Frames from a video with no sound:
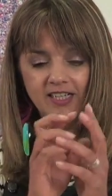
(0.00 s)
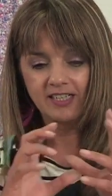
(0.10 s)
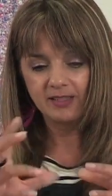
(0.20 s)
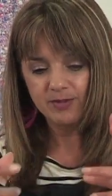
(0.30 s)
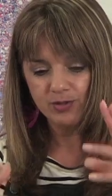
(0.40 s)

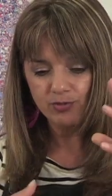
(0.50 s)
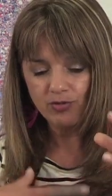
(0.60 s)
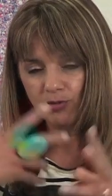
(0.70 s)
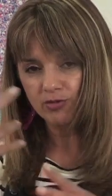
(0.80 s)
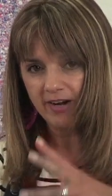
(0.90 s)
and it was all
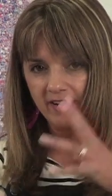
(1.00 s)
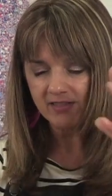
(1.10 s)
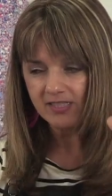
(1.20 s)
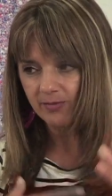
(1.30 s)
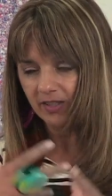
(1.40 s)
rolled
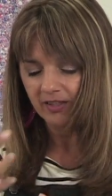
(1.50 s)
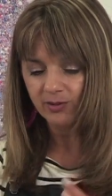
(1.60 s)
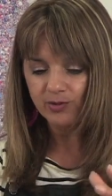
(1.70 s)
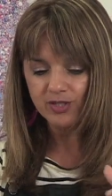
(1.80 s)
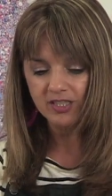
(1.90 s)
round something I'd
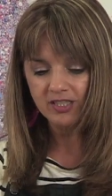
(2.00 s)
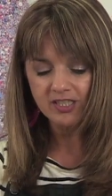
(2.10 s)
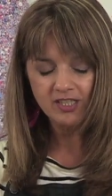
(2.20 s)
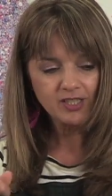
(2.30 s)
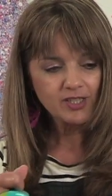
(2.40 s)
ordered.
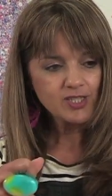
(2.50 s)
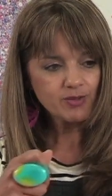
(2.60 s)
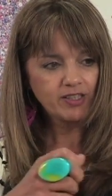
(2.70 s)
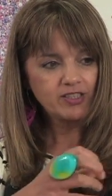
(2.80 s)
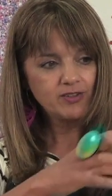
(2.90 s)

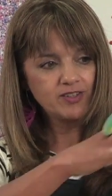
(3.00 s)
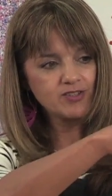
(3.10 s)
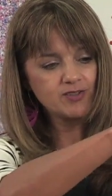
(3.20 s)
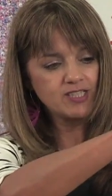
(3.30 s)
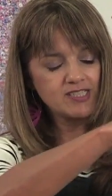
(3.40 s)
So
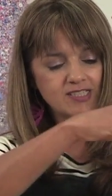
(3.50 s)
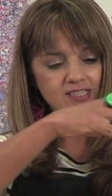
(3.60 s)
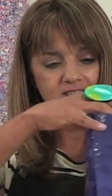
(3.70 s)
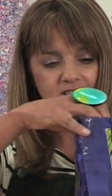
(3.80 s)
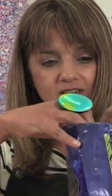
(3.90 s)
this
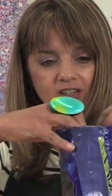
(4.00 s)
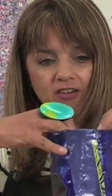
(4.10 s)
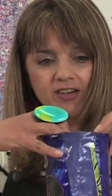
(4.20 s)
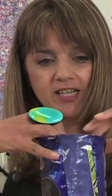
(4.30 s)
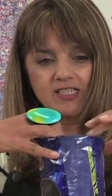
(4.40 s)
is
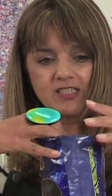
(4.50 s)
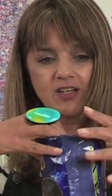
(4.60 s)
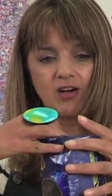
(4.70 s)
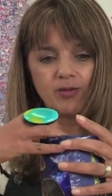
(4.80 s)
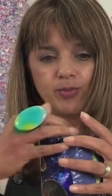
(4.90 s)
corrugated
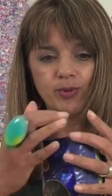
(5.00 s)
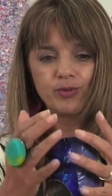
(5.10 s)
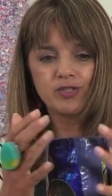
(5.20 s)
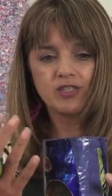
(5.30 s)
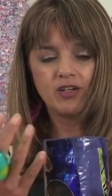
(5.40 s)

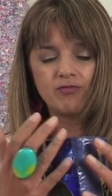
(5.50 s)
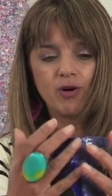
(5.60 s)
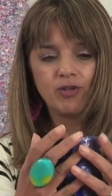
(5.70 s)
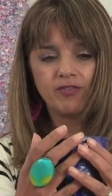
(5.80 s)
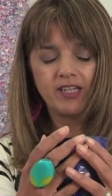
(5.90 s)
cardboard, a
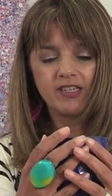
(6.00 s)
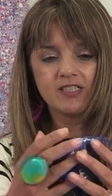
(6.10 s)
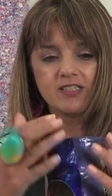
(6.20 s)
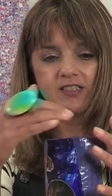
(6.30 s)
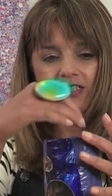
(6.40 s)
roll of
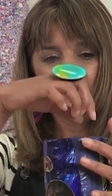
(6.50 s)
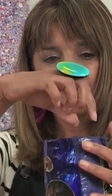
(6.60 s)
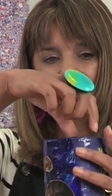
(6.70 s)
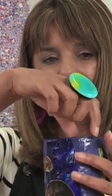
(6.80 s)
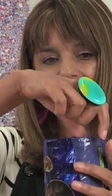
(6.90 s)
it,
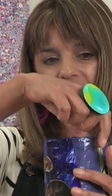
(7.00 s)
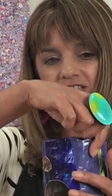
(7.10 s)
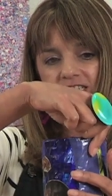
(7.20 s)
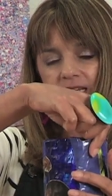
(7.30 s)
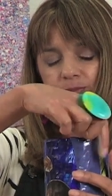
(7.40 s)
and I
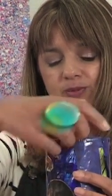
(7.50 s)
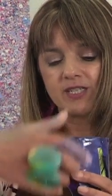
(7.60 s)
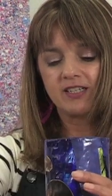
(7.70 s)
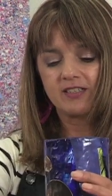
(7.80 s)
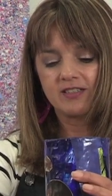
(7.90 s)
just stapled
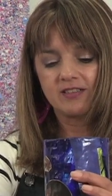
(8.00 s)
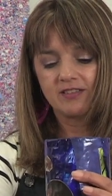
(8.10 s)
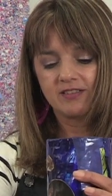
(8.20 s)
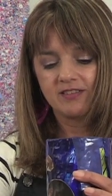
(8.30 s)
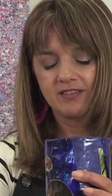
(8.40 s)
it.
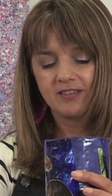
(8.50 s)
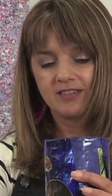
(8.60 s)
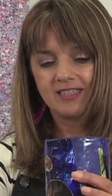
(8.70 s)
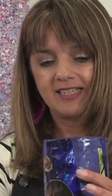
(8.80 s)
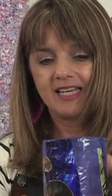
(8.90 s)

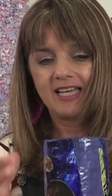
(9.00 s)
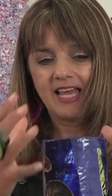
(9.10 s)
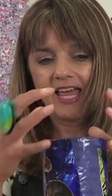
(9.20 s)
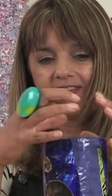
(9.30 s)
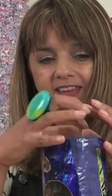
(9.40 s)

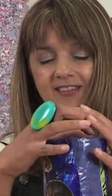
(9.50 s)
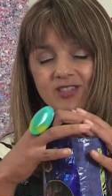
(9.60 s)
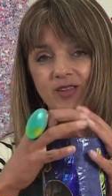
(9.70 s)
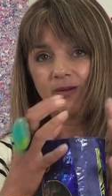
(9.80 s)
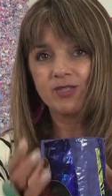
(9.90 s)
And then
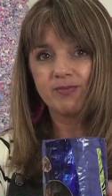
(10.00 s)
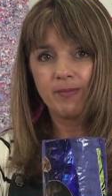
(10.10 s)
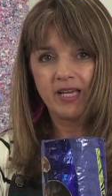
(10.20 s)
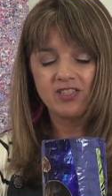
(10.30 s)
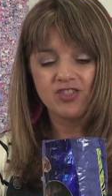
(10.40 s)
so that was my
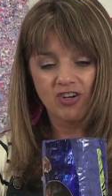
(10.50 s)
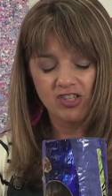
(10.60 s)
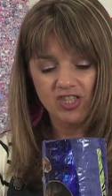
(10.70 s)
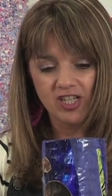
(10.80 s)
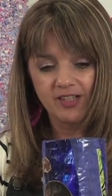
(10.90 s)
main
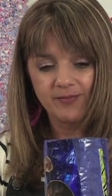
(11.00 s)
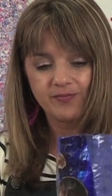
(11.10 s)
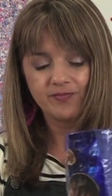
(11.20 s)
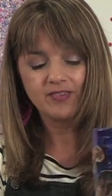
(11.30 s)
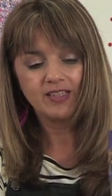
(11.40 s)
structure.
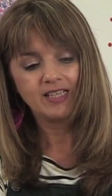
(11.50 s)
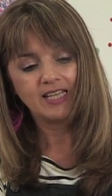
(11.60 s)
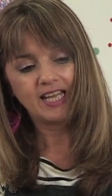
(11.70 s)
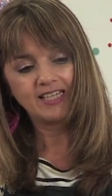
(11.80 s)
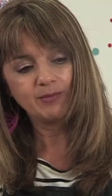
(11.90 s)

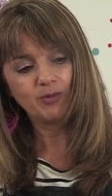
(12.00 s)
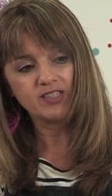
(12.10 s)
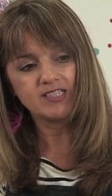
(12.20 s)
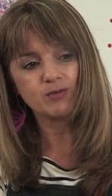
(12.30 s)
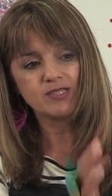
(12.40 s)
And then what
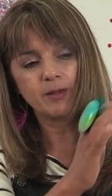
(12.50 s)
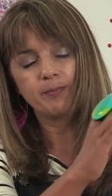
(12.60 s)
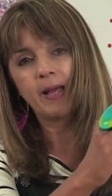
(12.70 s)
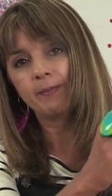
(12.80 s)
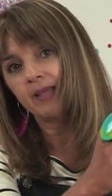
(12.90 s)
I did was I
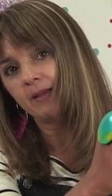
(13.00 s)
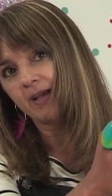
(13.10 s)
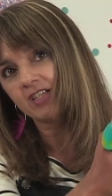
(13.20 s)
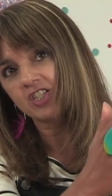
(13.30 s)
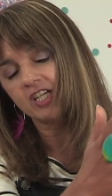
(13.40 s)
papier
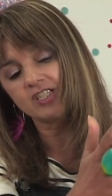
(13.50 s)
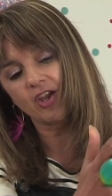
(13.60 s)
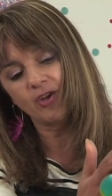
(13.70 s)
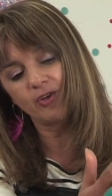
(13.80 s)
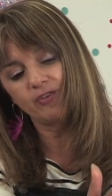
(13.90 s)
mâchéd
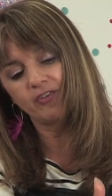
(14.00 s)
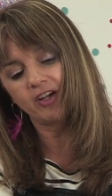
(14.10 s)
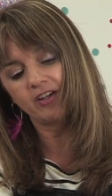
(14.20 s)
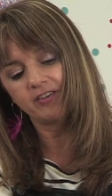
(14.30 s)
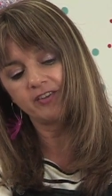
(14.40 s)

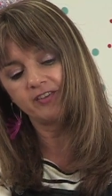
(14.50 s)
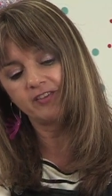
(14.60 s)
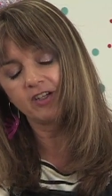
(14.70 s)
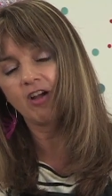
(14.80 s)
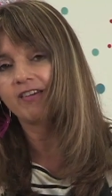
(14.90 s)
over
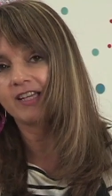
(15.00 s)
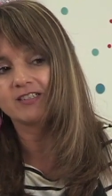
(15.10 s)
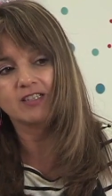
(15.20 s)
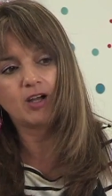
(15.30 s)
the corrugated